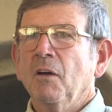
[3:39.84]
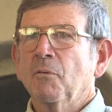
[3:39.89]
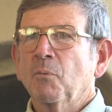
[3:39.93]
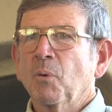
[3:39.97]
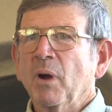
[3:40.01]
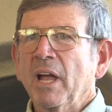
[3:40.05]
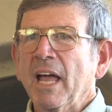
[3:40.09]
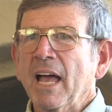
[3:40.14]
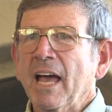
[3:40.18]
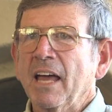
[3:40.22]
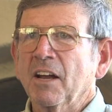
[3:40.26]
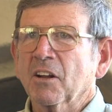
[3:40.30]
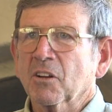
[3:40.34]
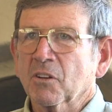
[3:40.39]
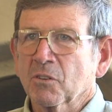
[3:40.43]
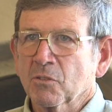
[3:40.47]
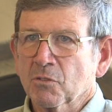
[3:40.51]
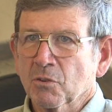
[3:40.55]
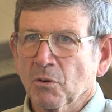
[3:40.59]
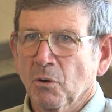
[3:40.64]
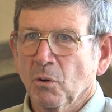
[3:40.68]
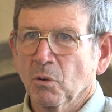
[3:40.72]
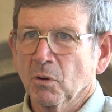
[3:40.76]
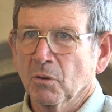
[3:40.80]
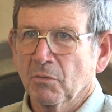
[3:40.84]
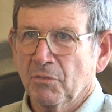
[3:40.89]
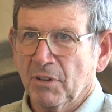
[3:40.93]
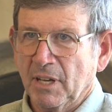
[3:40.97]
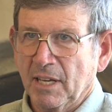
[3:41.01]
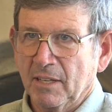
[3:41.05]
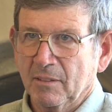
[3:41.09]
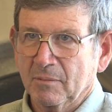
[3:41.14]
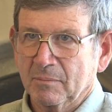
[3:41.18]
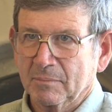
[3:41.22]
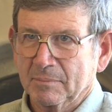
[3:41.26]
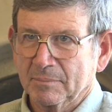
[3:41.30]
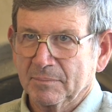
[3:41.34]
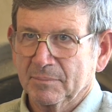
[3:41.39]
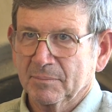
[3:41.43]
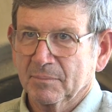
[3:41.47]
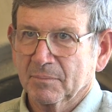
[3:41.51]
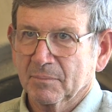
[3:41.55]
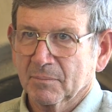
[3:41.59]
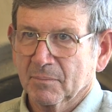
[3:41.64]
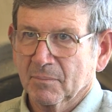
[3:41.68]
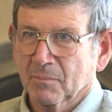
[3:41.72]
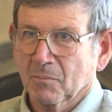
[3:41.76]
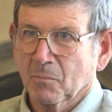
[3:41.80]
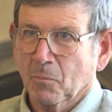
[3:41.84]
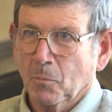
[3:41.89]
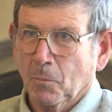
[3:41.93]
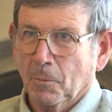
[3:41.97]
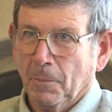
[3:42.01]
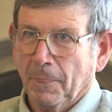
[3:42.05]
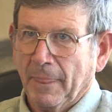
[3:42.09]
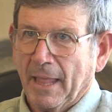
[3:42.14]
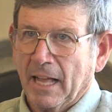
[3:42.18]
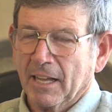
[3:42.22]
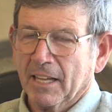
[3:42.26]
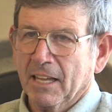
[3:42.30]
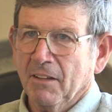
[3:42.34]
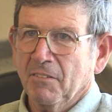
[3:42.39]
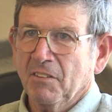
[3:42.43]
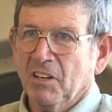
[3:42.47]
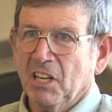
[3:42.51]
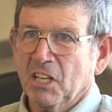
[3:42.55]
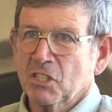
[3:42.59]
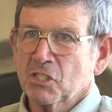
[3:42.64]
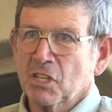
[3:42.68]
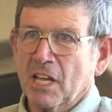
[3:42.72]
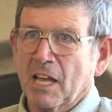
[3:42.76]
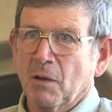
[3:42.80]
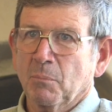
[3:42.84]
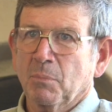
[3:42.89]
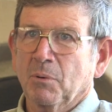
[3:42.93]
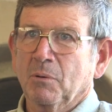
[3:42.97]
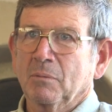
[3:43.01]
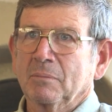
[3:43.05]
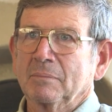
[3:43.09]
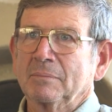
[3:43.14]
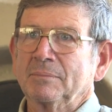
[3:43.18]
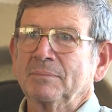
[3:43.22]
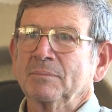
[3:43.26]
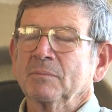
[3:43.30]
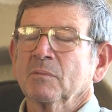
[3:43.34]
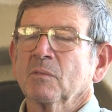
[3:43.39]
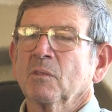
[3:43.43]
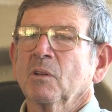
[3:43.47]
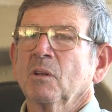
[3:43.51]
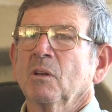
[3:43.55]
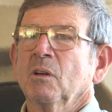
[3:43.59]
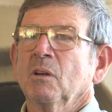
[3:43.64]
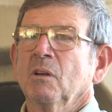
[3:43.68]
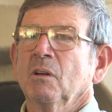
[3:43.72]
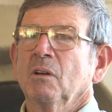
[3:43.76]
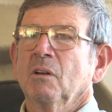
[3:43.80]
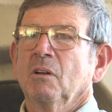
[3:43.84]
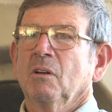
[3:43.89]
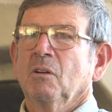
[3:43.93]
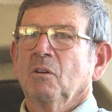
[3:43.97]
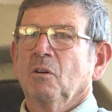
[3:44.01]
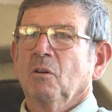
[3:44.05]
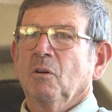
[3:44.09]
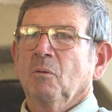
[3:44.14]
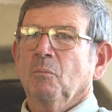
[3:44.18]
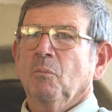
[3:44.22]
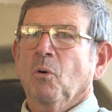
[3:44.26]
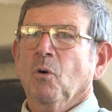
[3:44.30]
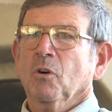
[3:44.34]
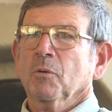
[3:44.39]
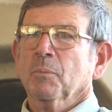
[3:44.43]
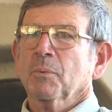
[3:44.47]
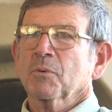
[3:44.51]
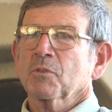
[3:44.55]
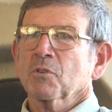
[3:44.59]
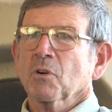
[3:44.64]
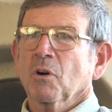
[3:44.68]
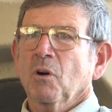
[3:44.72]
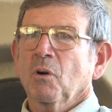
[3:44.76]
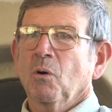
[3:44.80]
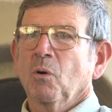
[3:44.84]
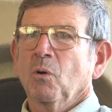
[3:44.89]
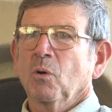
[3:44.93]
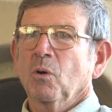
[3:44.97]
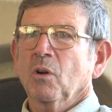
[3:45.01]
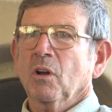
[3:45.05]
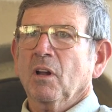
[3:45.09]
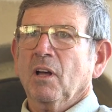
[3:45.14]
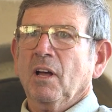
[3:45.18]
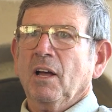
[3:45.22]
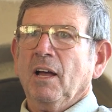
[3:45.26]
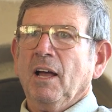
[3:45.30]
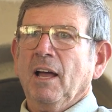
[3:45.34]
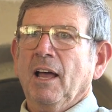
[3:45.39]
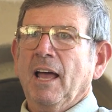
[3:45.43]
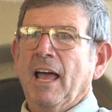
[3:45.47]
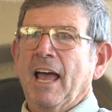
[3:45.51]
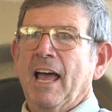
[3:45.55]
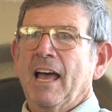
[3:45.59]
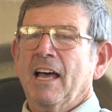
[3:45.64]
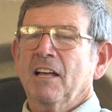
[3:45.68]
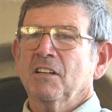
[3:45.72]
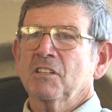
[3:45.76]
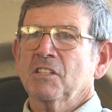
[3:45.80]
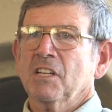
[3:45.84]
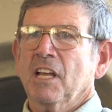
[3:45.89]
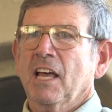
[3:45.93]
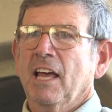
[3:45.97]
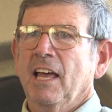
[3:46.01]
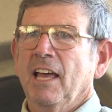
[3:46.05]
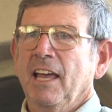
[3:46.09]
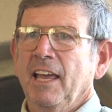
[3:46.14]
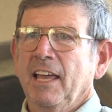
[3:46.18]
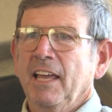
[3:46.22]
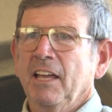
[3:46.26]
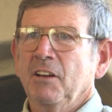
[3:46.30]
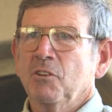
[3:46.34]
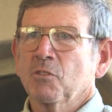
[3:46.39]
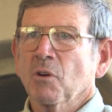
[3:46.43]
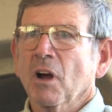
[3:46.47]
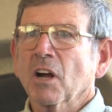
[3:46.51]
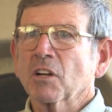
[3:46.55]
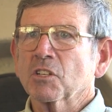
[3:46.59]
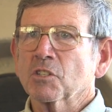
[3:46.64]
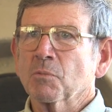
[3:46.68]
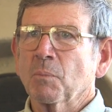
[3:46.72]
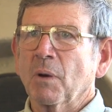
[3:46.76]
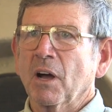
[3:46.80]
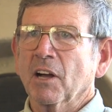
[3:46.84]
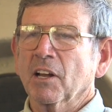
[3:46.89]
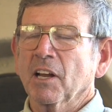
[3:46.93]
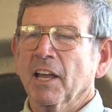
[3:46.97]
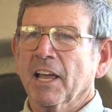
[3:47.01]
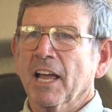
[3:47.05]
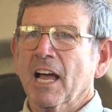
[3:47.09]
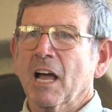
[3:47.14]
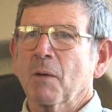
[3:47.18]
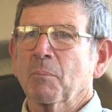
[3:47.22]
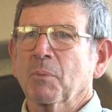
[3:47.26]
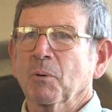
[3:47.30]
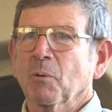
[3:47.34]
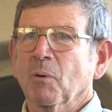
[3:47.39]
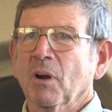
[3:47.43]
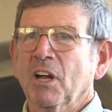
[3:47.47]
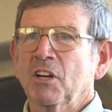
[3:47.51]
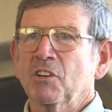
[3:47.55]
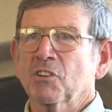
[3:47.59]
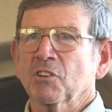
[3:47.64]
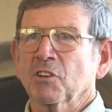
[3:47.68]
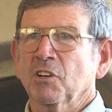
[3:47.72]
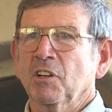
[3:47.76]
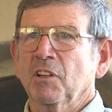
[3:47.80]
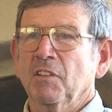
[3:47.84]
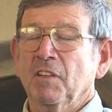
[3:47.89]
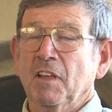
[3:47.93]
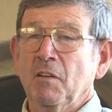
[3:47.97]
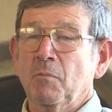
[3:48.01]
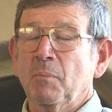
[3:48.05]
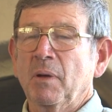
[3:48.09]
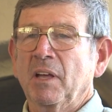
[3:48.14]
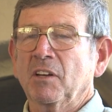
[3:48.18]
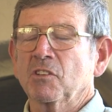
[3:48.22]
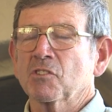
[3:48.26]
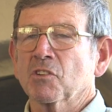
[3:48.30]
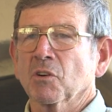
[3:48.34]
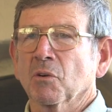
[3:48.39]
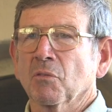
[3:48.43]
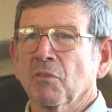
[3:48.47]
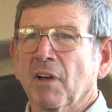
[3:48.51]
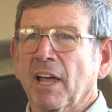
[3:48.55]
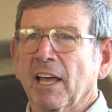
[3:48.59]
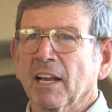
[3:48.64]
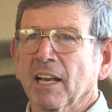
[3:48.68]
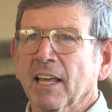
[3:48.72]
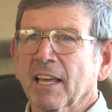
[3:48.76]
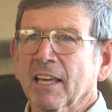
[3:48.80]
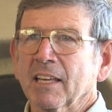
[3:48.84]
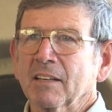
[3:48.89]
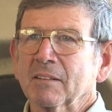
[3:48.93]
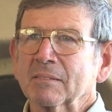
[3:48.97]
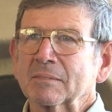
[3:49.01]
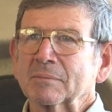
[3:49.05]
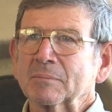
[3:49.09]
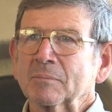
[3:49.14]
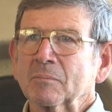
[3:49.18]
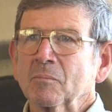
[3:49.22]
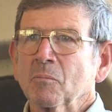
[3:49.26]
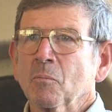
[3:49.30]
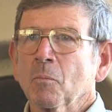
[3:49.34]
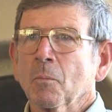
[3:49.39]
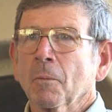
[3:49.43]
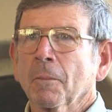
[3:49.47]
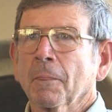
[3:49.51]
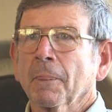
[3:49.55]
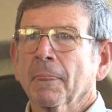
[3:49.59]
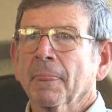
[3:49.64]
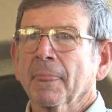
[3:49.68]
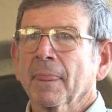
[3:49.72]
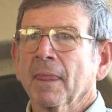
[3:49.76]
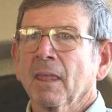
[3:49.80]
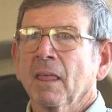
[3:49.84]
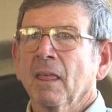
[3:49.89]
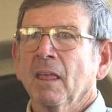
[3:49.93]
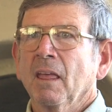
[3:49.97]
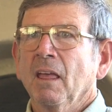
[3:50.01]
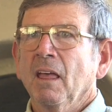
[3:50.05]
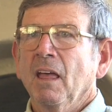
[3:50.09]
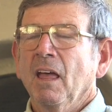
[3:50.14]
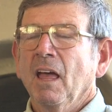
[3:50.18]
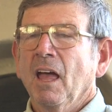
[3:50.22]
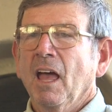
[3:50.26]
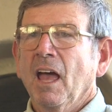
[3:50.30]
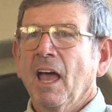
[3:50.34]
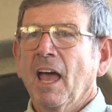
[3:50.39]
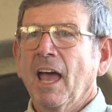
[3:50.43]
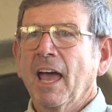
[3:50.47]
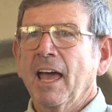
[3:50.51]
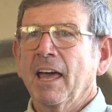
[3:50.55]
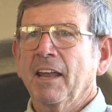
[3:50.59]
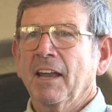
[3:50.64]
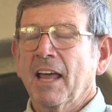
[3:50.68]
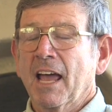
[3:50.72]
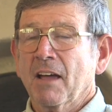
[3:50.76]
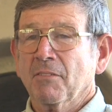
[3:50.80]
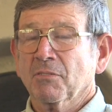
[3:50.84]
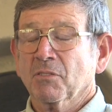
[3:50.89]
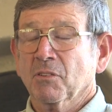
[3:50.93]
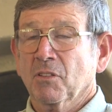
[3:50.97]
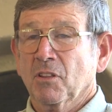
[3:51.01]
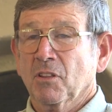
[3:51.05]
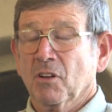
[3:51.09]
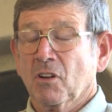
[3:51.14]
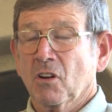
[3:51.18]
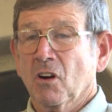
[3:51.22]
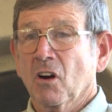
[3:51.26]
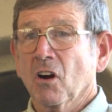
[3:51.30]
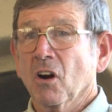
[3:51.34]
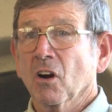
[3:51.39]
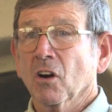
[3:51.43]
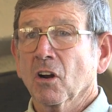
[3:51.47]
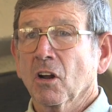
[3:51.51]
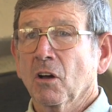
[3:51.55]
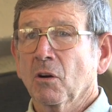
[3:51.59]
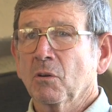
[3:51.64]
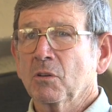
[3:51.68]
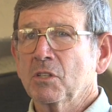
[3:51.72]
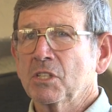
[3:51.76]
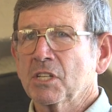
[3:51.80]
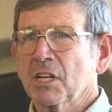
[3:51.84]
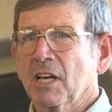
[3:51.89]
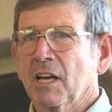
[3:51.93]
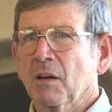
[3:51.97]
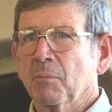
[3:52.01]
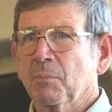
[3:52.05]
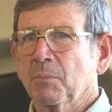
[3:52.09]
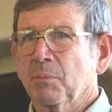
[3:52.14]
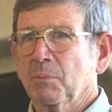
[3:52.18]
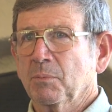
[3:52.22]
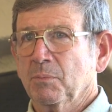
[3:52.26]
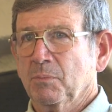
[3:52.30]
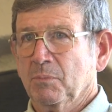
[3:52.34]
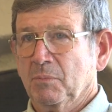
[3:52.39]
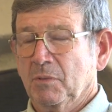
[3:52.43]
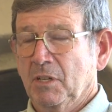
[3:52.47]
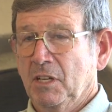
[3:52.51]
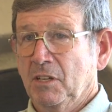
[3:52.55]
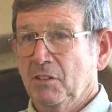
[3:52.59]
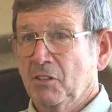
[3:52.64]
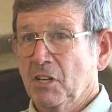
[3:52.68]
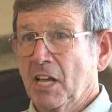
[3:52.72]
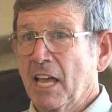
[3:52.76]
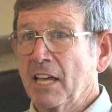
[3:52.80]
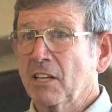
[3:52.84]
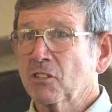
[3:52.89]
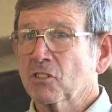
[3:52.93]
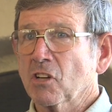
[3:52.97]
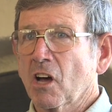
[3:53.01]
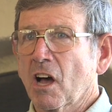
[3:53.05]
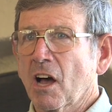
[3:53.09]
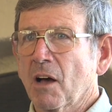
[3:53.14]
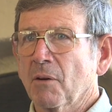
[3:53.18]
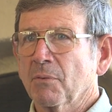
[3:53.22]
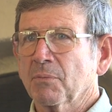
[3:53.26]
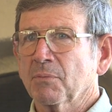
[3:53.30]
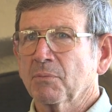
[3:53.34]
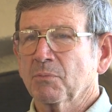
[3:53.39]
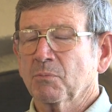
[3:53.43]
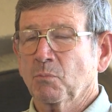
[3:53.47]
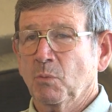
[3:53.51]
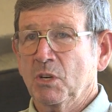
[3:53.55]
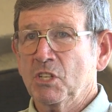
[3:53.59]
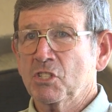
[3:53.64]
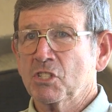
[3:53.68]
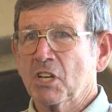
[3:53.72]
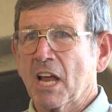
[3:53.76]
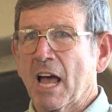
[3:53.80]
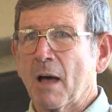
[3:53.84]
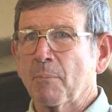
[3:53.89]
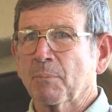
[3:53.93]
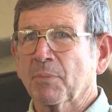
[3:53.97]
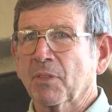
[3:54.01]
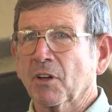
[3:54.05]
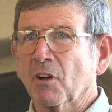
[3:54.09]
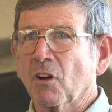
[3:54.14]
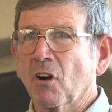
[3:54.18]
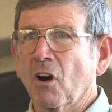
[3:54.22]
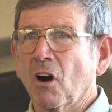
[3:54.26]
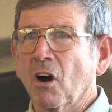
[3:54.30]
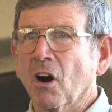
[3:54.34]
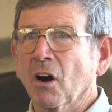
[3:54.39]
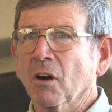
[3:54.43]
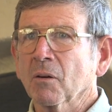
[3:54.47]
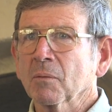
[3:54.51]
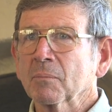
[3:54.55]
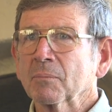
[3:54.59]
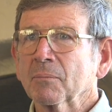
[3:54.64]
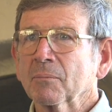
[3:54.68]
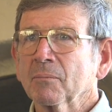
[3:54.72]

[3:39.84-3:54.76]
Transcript: If we had a control event, I'll give you an example. Border Patrol has a drug smuggling operation and they've been surveilling it. And after the car loads up and takes off, we stop the car.